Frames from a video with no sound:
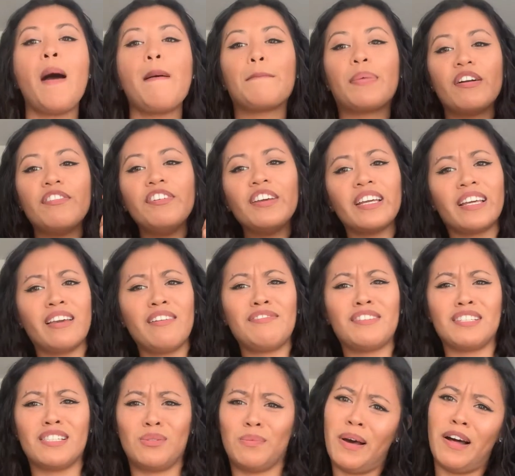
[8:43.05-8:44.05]
Perfect gift
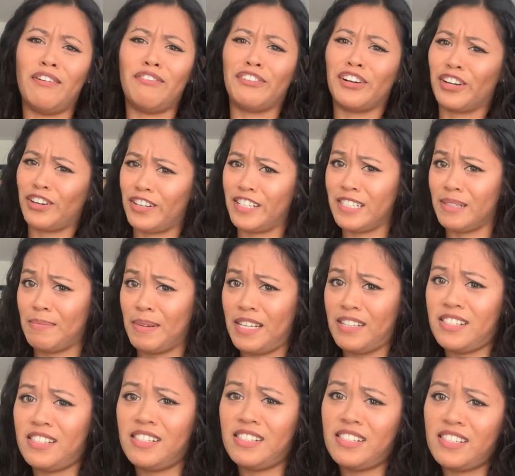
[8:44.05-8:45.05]
as well for
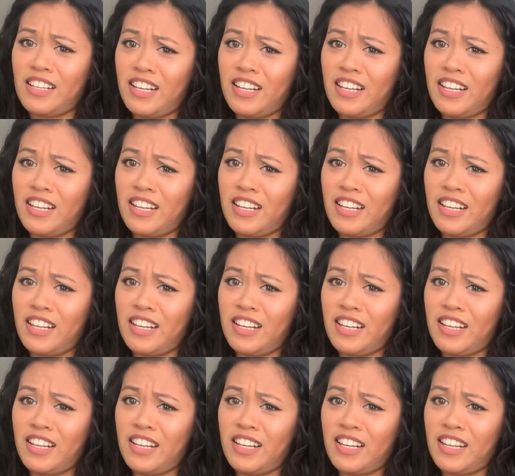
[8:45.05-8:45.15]
Christmas,